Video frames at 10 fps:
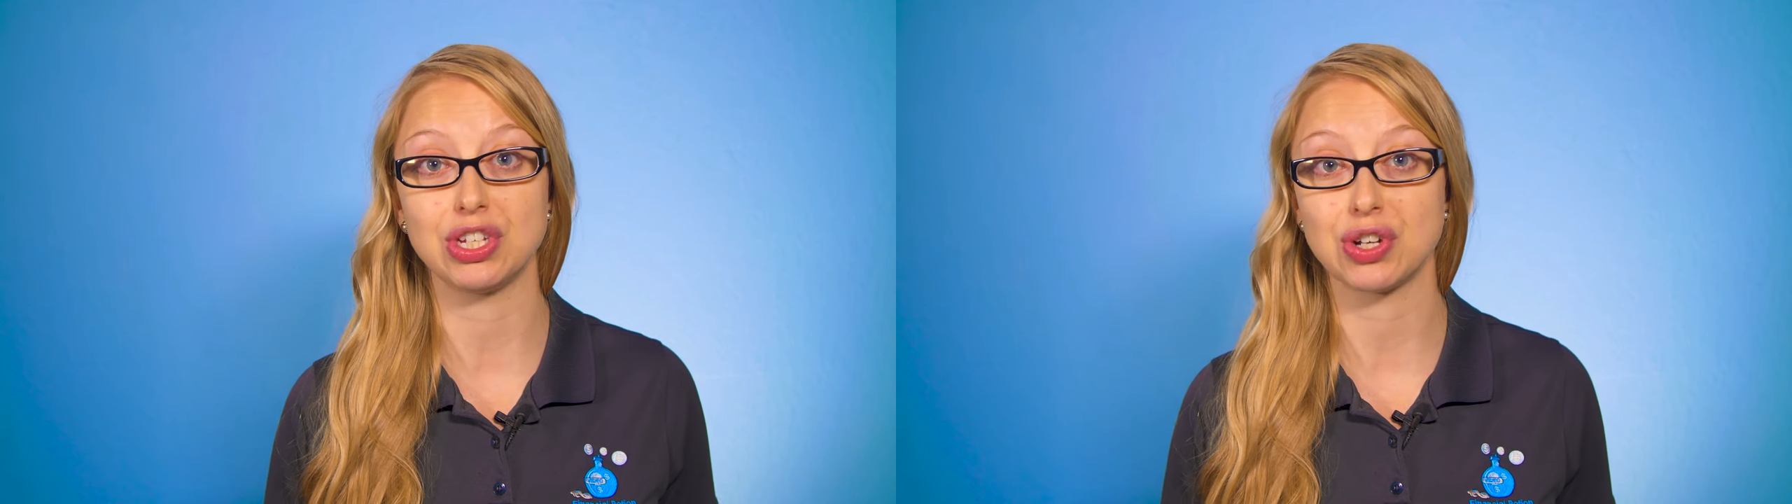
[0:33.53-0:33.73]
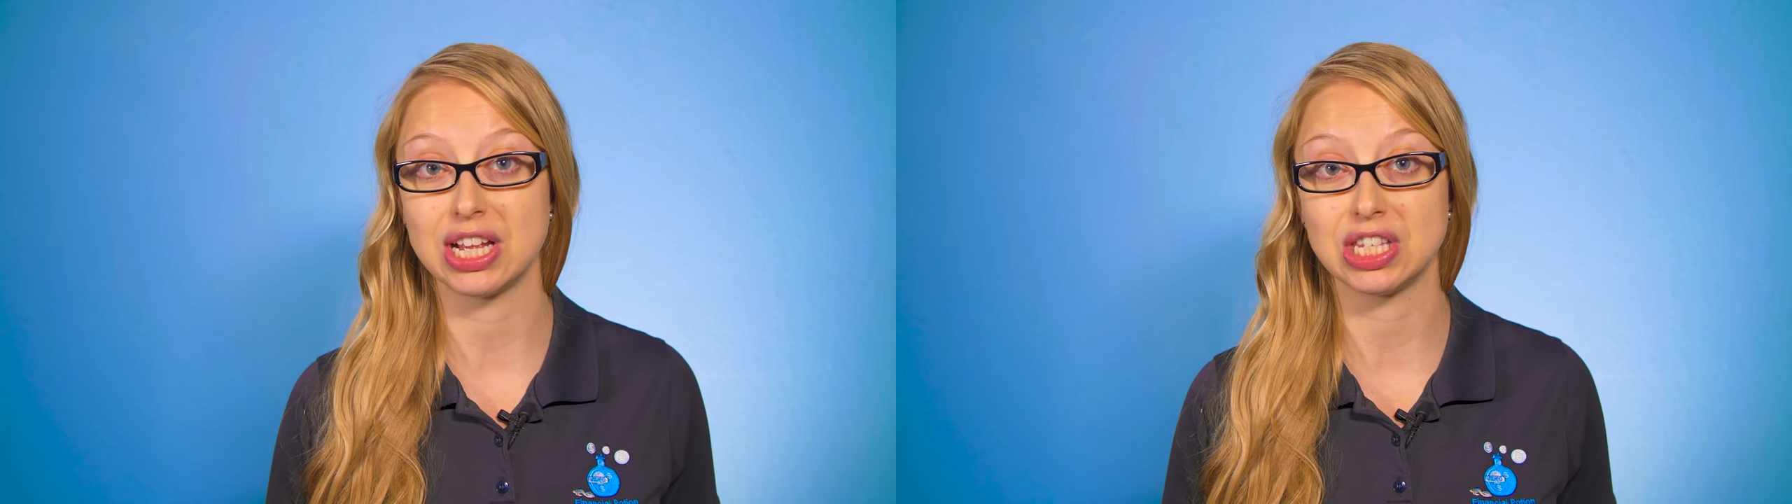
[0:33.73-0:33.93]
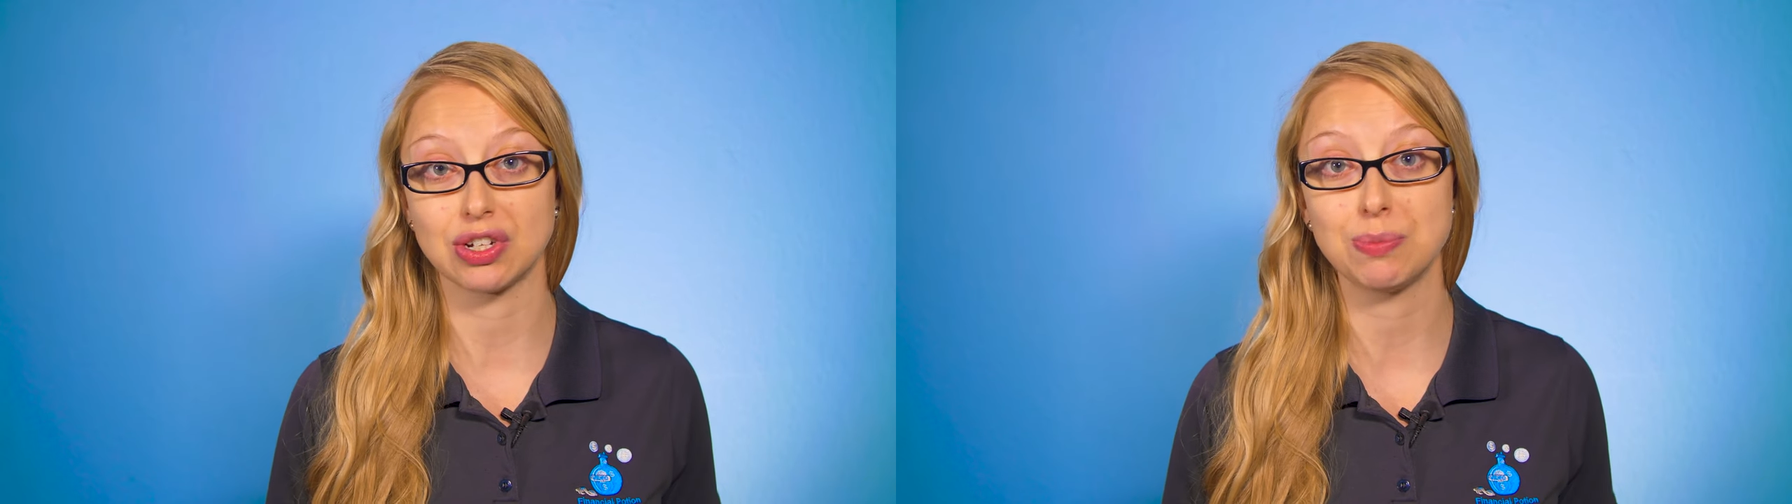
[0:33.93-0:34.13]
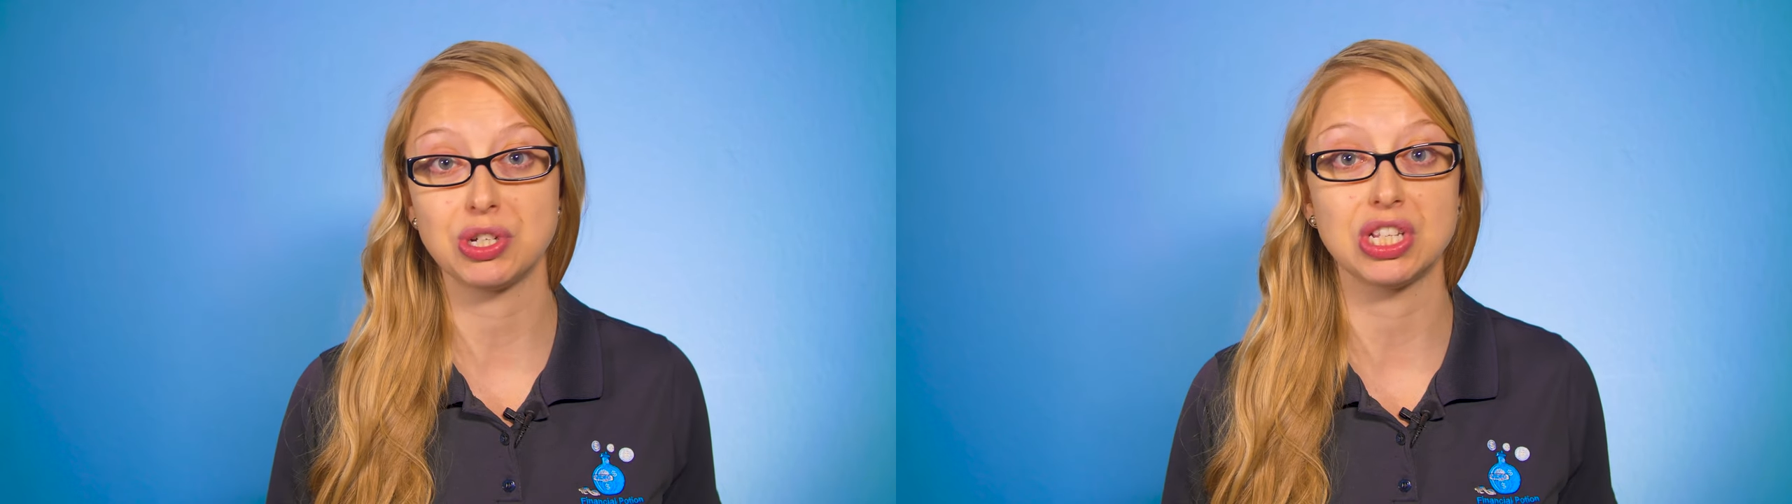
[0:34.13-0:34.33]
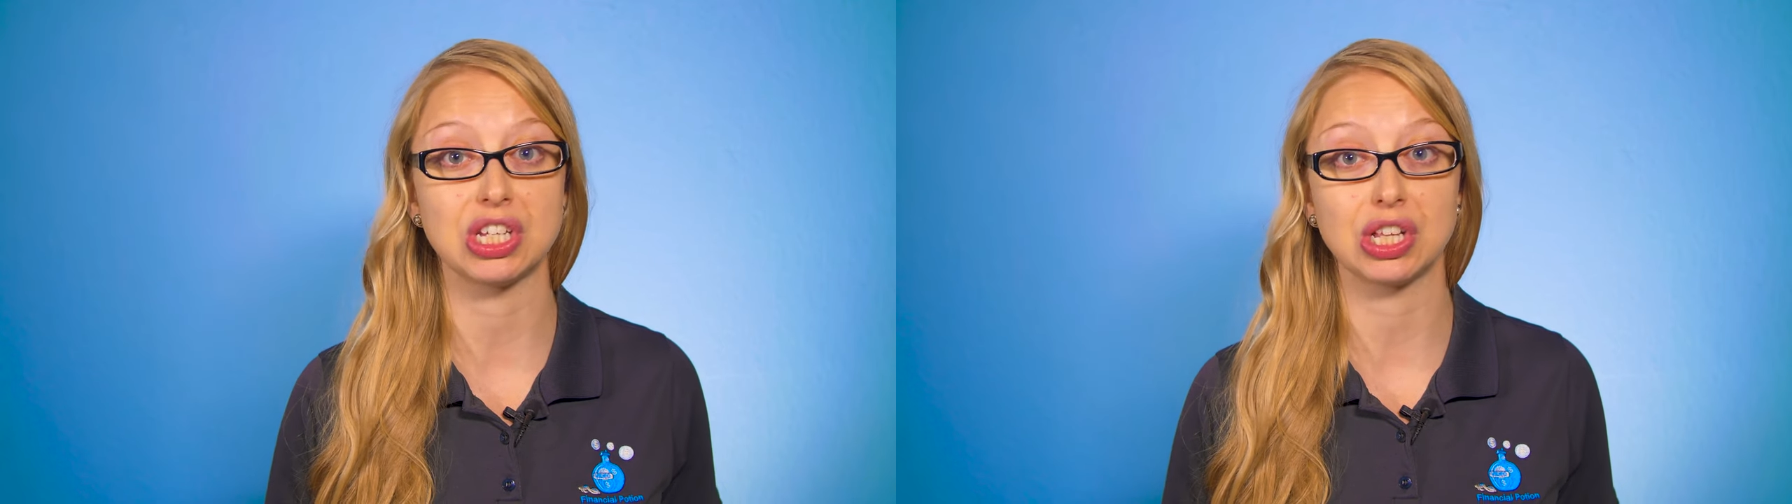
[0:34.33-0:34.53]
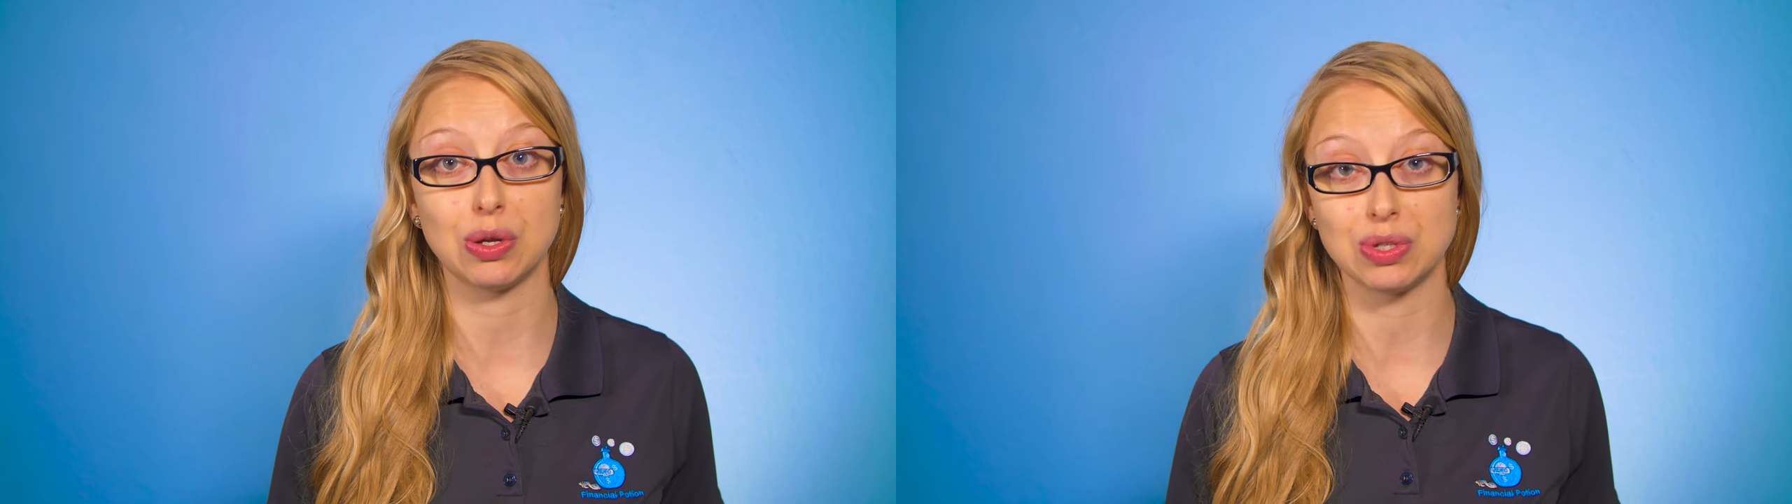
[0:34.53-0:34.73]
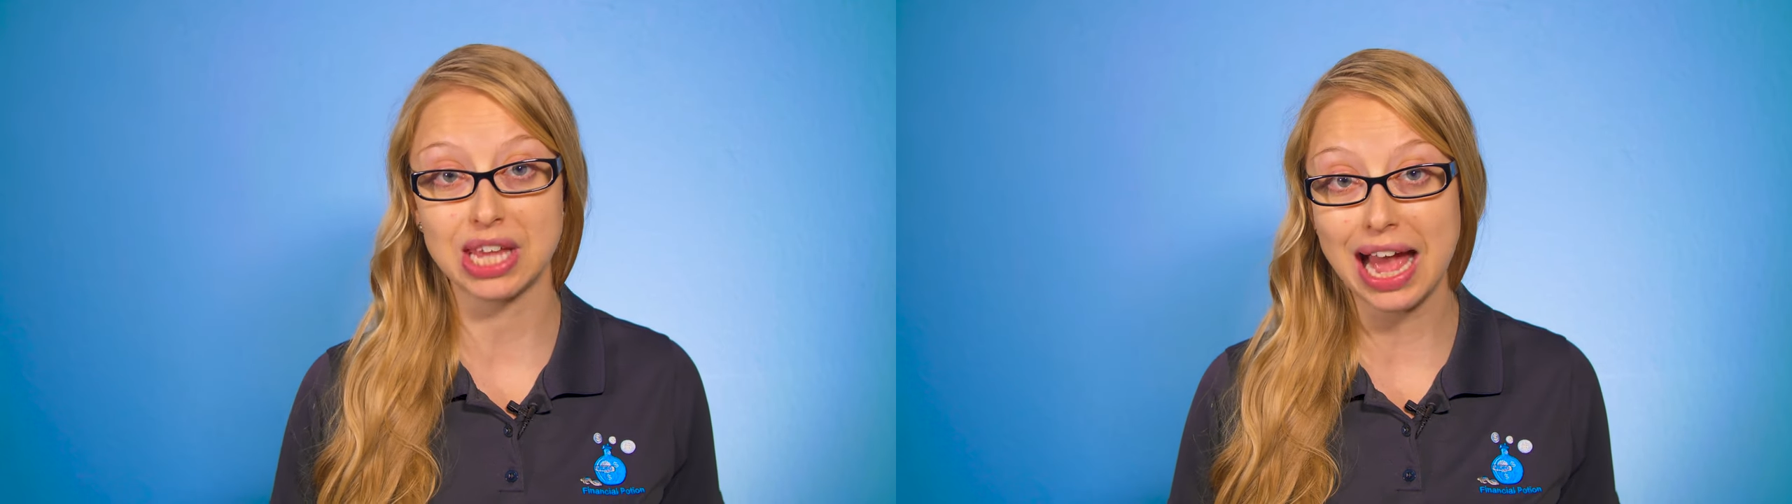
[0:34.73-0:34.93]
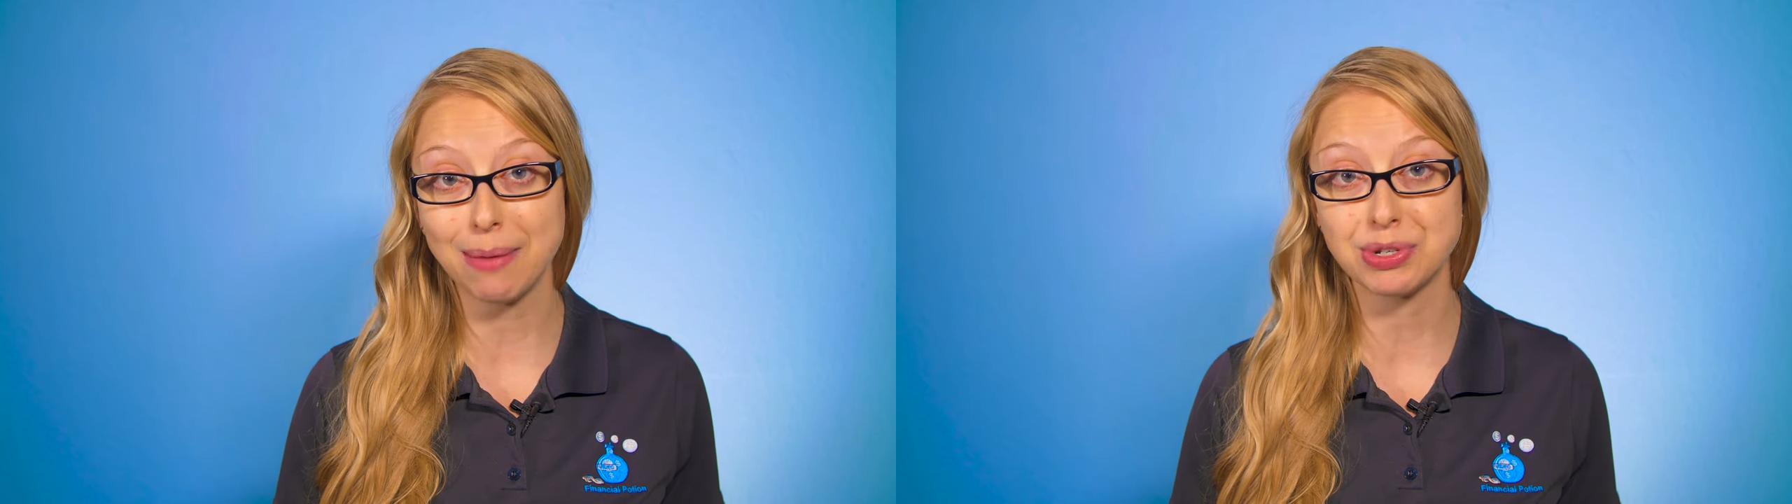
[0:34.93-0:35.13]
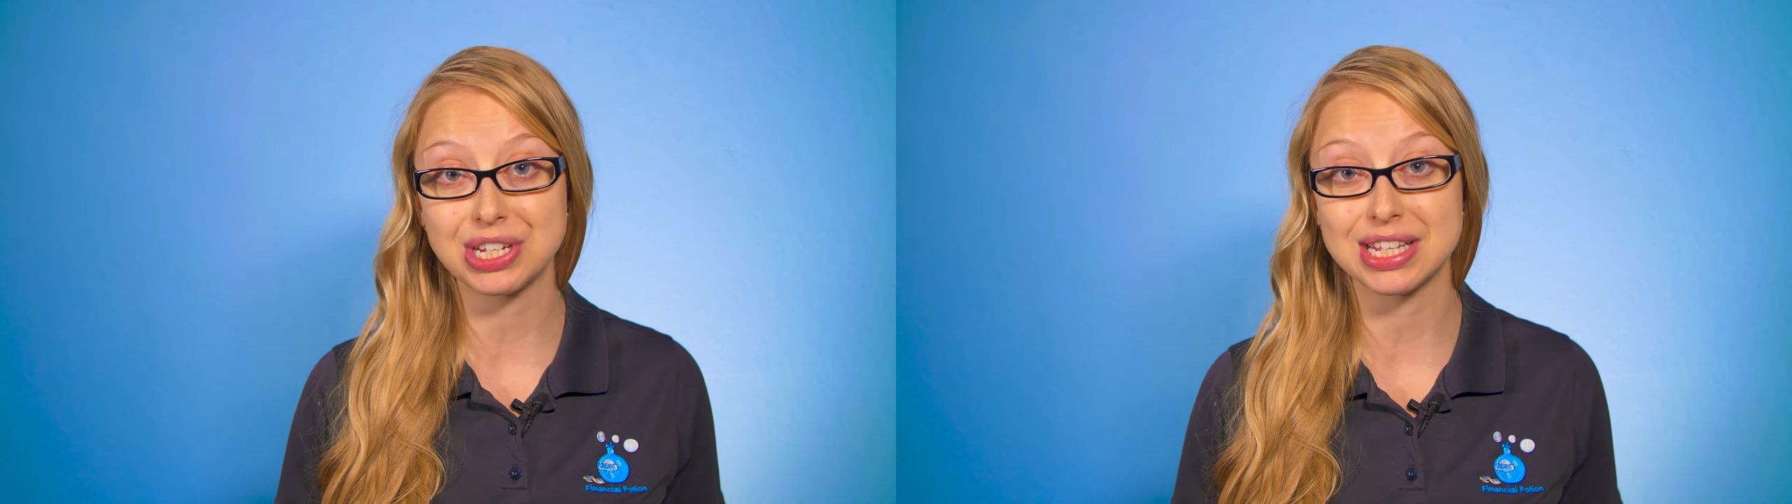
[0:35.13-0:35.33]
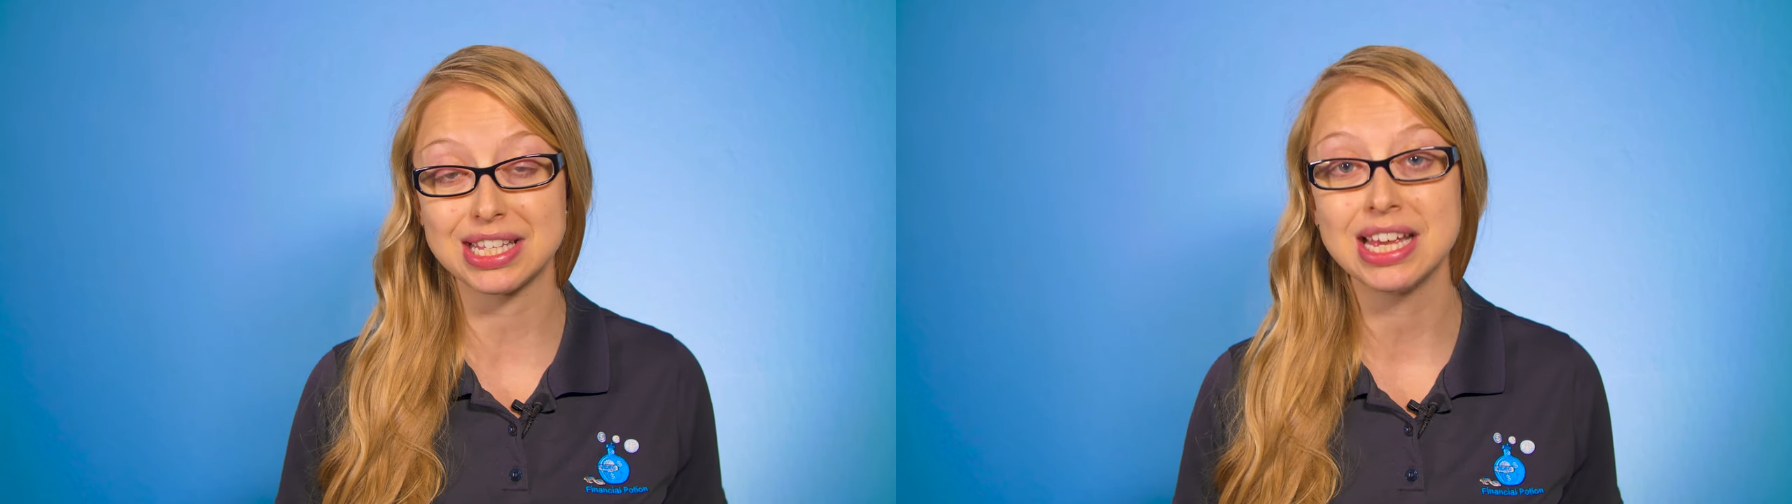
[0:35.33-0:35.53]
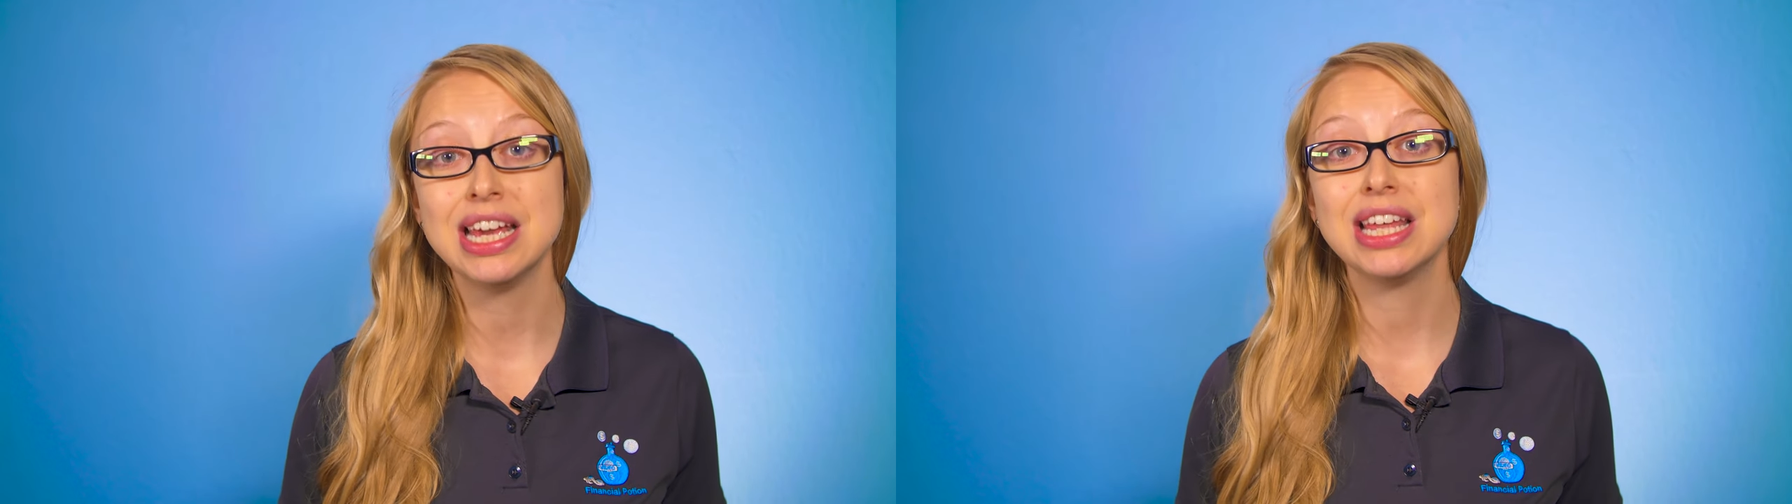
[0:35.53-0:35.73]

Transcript: the transcriptions and closed captions,